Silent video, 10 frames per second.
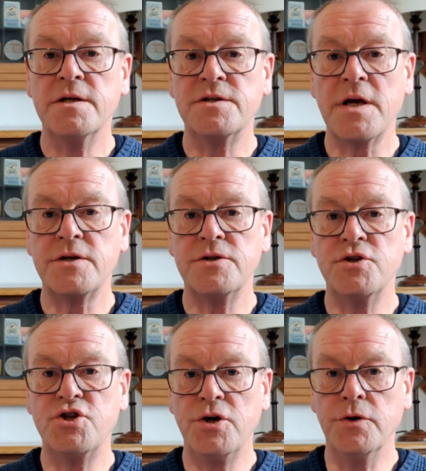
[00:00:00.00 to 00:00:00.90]

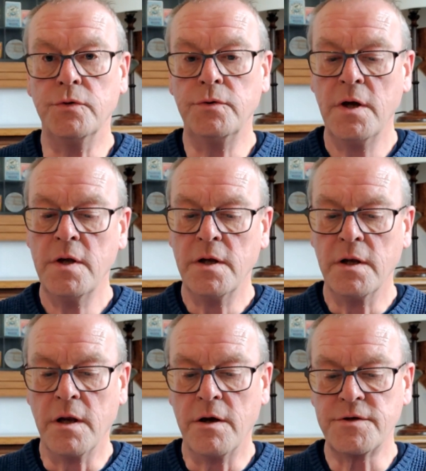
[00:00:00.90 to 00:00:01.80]
Section 2
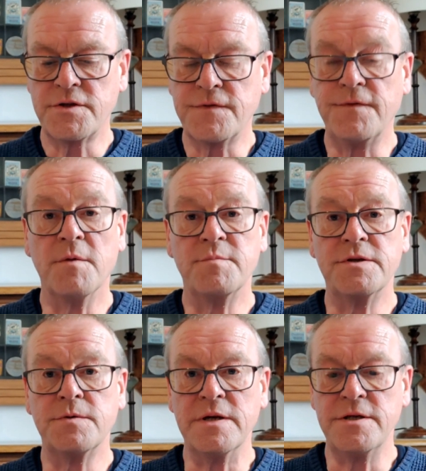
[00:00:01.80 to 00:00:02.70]
lasts for up
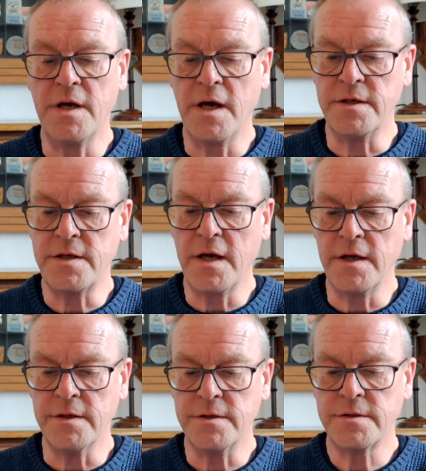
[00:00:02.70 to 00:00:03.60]
to 28
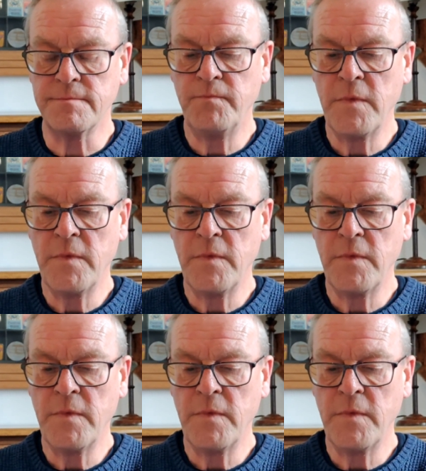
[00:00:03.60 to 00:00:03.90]
days,